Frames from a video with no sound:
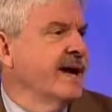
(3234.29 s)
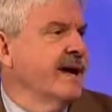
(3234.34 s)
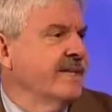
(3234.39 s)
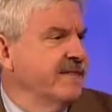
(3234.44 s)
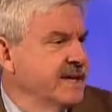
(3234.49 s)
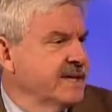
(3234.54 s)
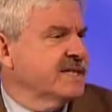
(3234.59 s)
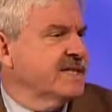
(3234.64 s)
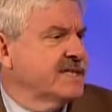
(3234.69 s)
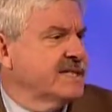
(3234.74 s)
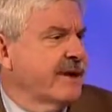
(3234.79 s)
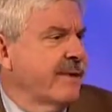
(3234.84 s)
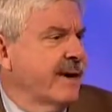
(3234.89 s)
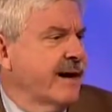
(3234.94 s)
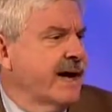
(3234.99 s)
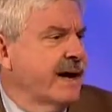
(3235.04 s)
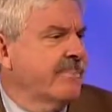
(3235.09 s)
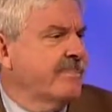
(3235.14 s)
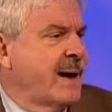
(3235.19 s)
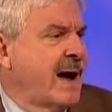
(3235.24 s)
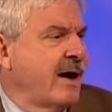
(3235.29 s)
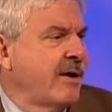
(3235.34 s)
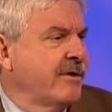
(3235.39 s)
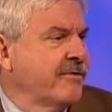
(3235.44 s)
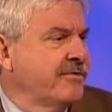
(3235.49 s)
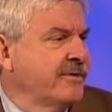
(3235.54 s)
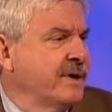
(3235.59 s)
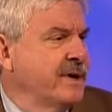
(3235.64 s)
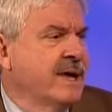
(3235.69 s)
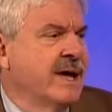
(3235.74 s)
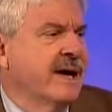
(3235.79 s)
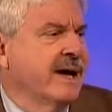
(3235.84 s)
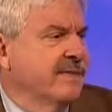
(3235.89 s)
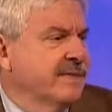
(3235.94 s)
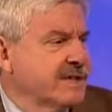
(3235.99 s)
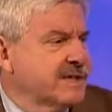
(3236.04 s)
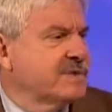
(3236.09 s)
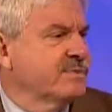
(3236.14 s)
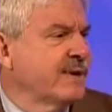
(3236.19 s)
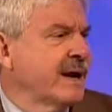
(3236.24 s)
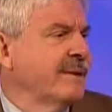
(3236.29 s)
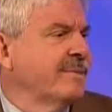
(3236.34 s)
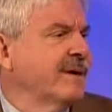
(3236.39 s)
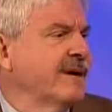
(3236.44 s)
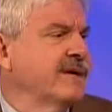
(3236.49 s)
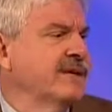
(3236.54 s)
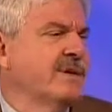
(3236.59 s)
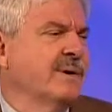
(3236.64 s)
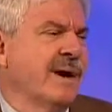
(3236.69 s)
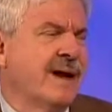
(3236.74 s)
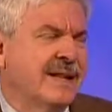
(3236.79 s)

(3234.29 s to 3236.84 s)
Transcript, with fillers: And this is how I got powerful, and this is what I'm going to do.